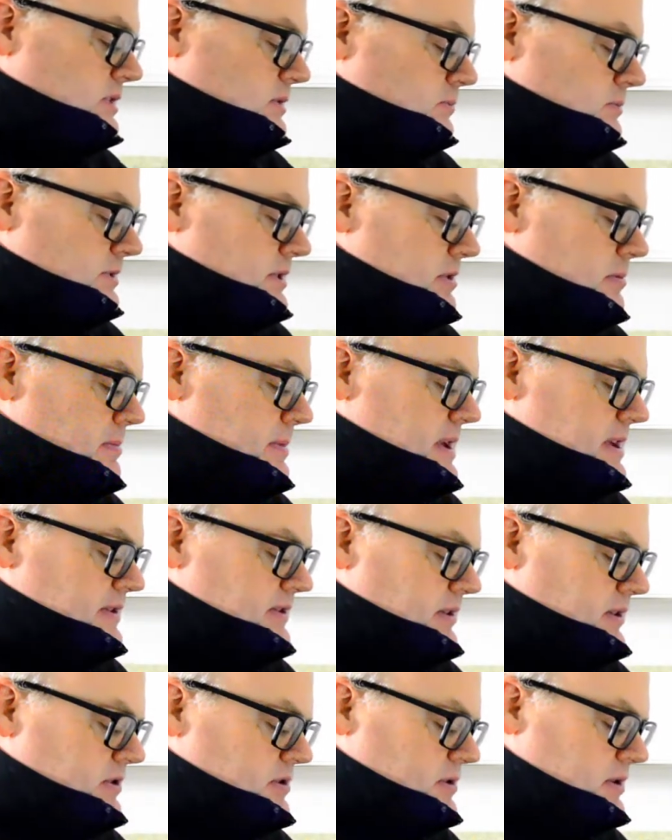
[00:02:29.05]
but the
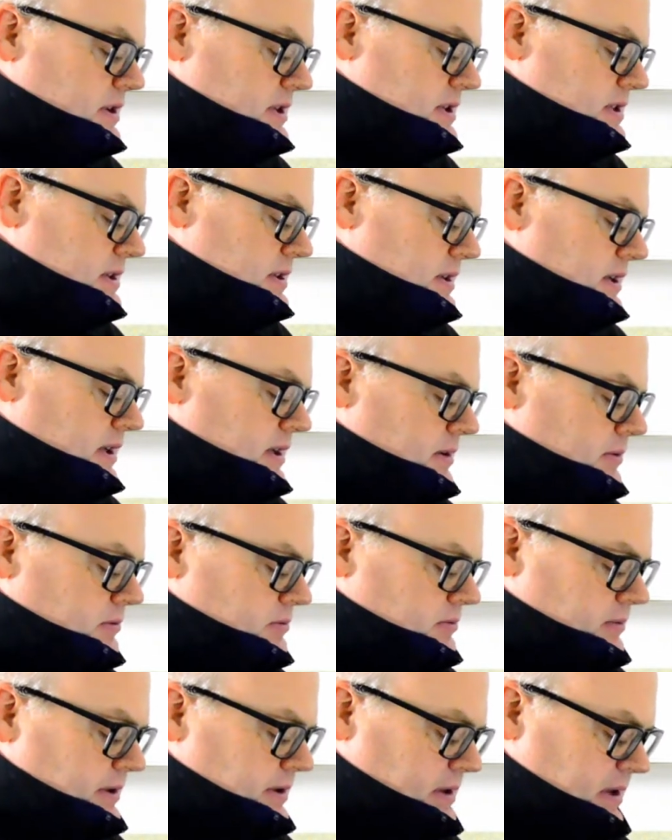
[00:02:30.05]
basic charts that it
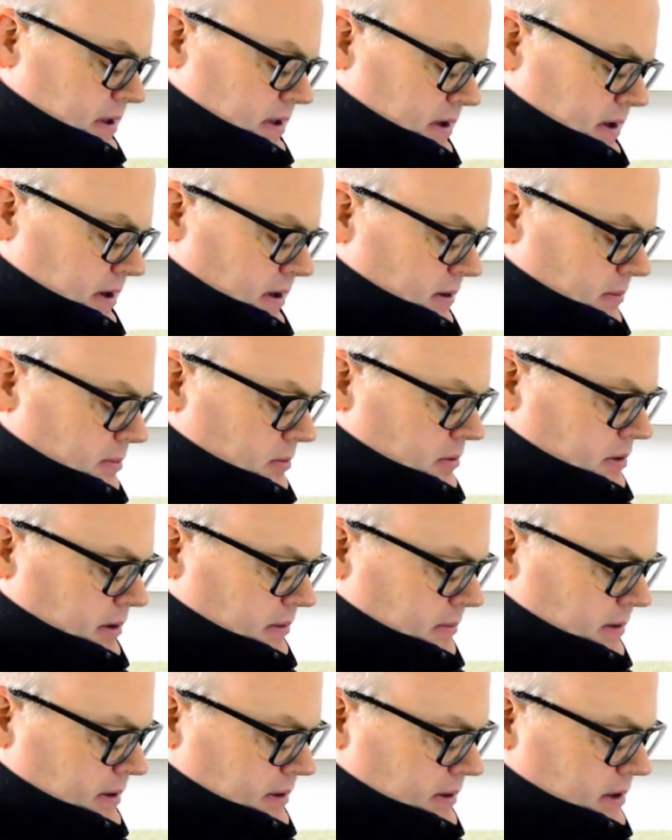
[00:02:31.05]
comes with I think are
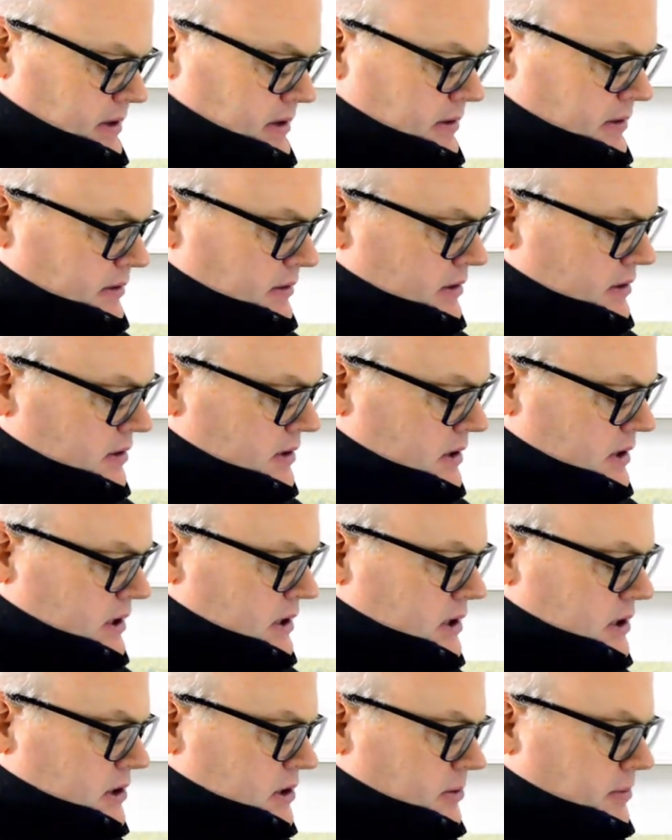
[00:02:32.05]
pretty well known
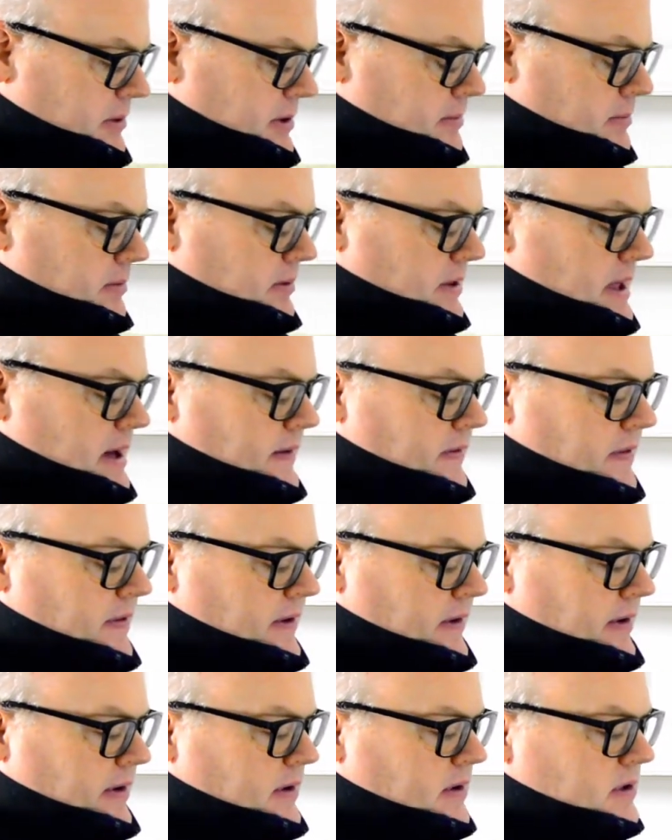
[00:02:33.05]
to people out
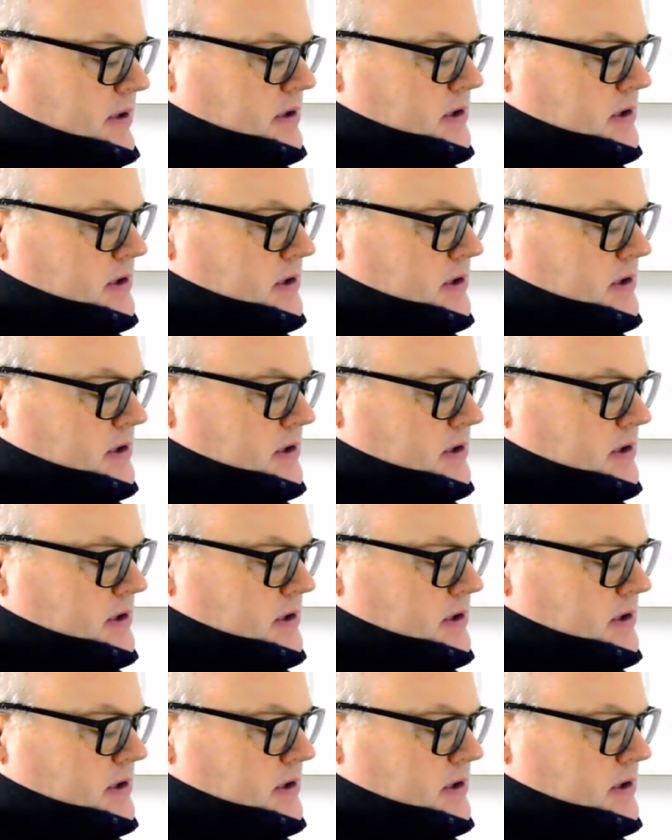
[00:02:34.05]
there.